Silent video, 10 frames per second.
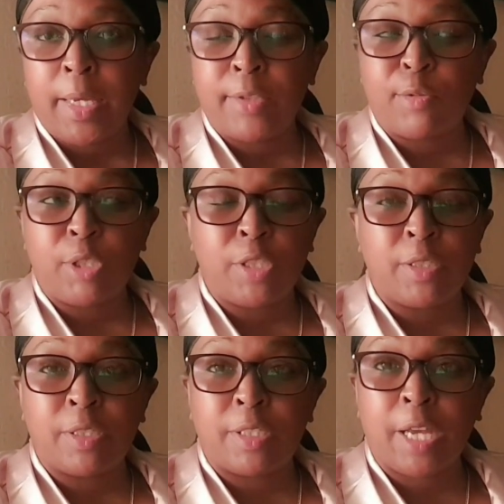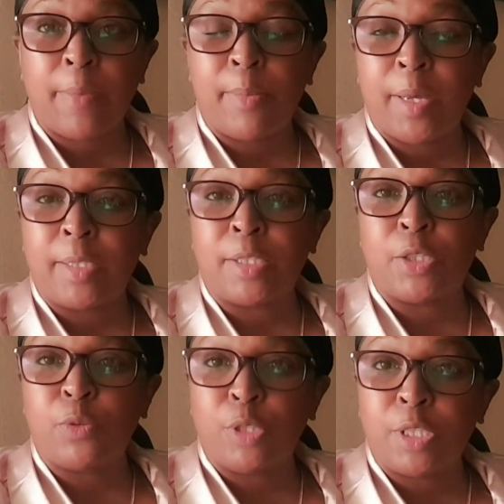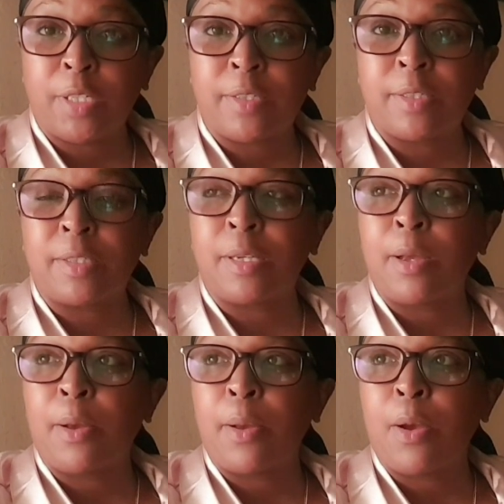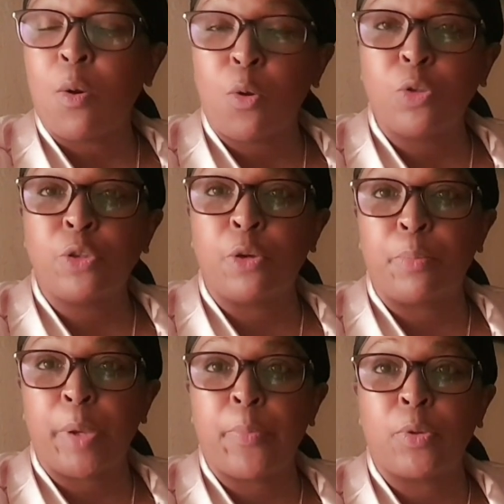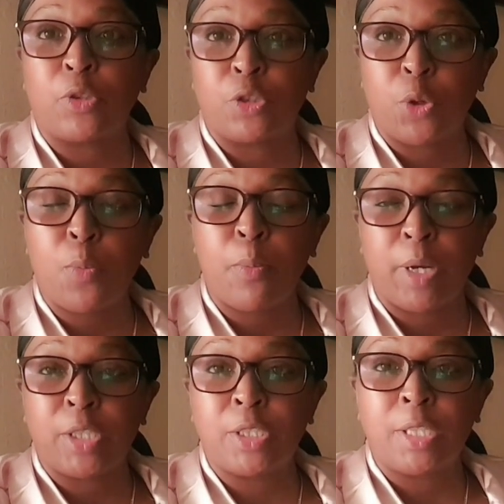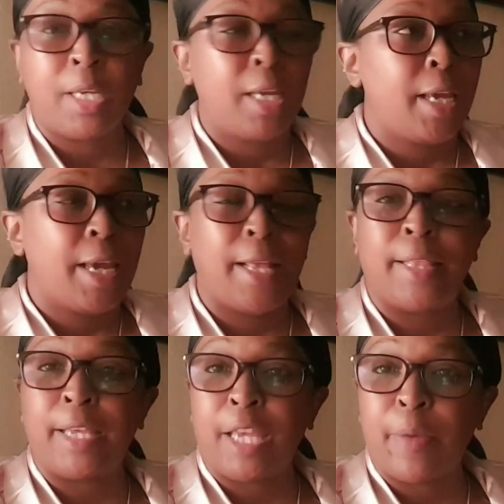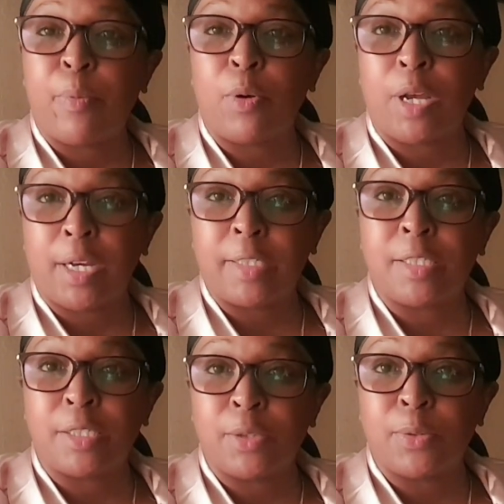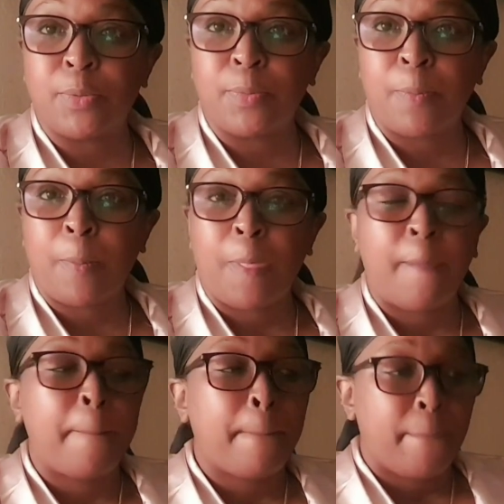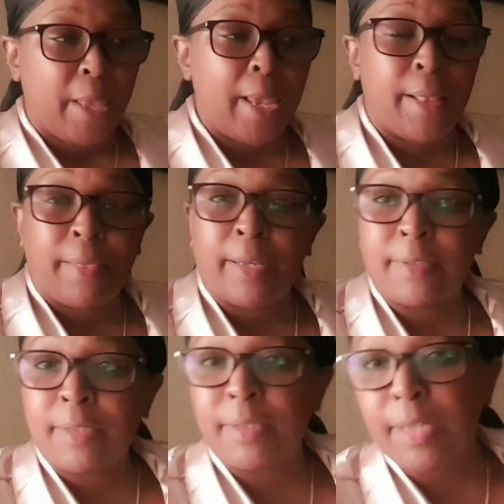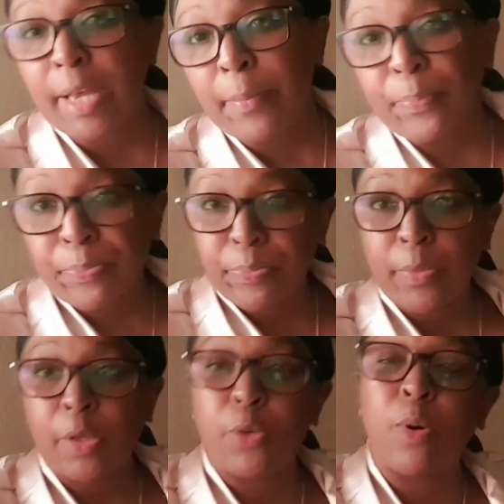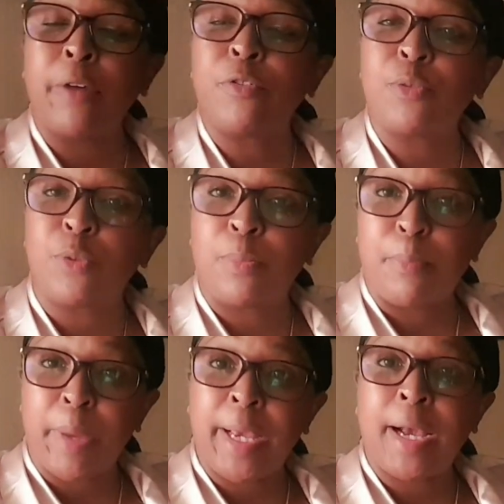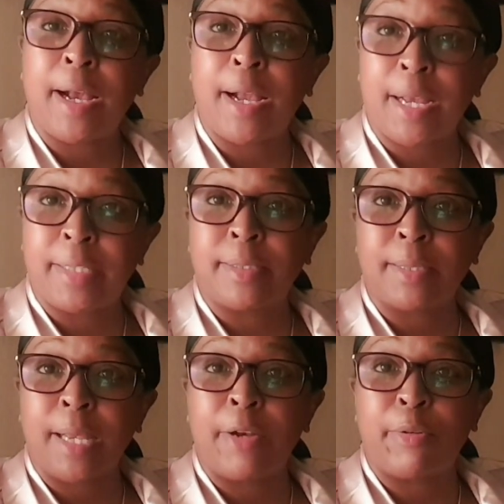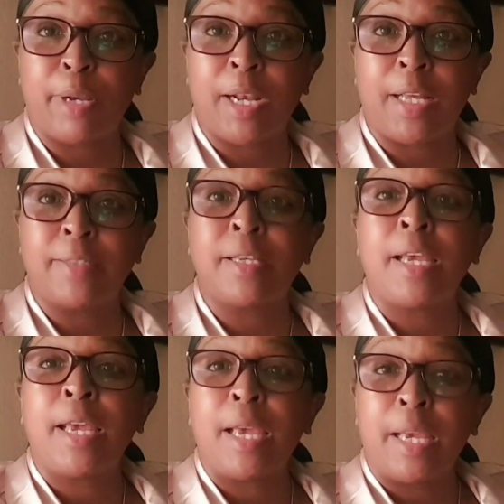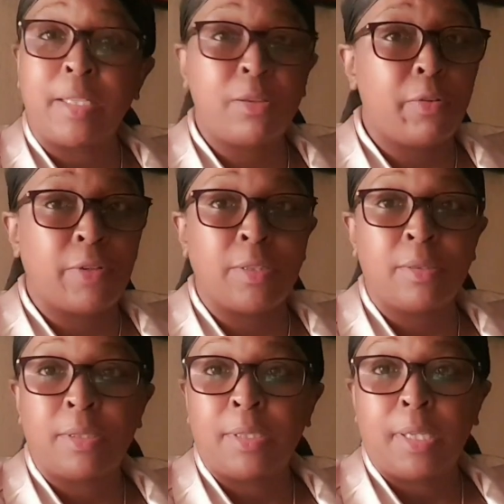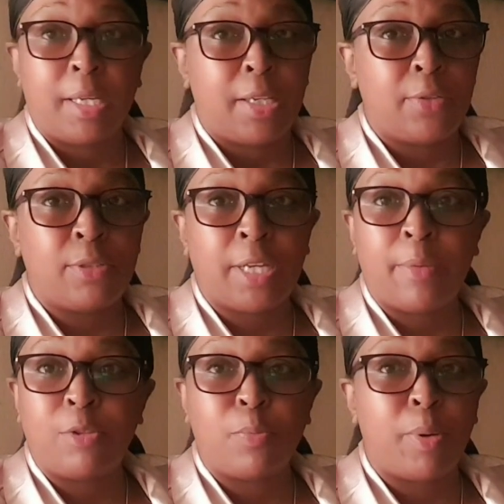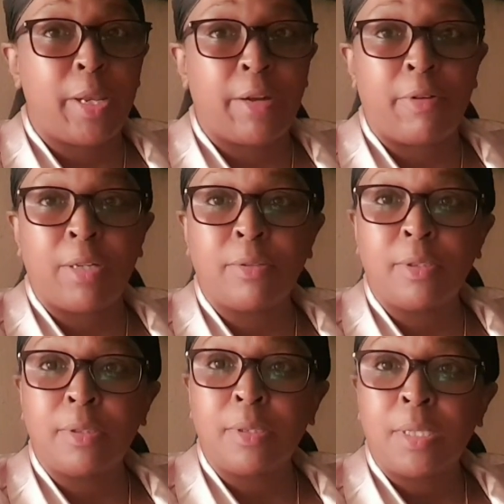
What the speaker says: It reaches a time that you just hold on people so much, and they keep on hurting you. And that's the time you have to make a cut and realize it's over. No time to play around.